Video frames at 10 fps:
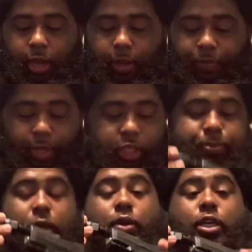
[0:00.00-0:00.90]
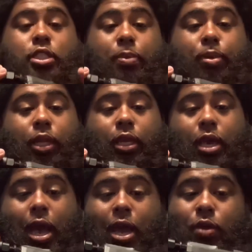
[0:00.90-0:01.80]
This build is complete.
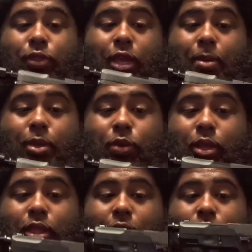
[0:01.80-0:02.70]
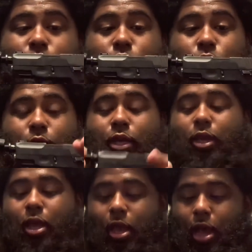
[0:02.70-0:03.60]
I don't think I'm gonna do anything else to it.
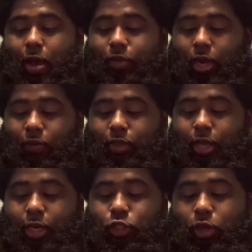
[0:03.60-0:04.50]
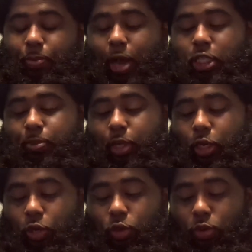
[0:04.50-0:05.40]
I've done everything that you could possibly
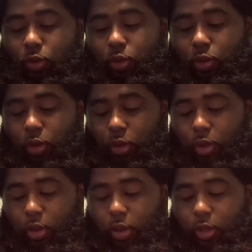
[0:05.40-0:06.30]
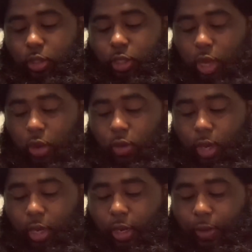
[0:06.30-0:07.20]
do.
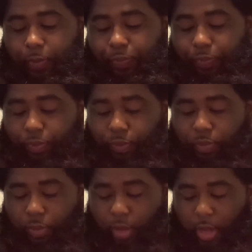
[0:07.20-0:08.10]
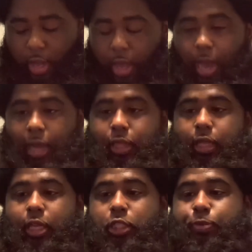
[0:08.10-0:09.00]
So I think
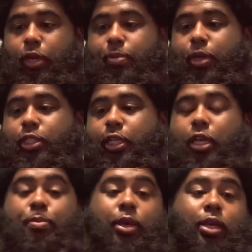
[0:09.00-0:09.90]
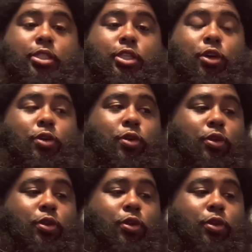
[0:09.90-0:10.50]
that's pretty much it, man. So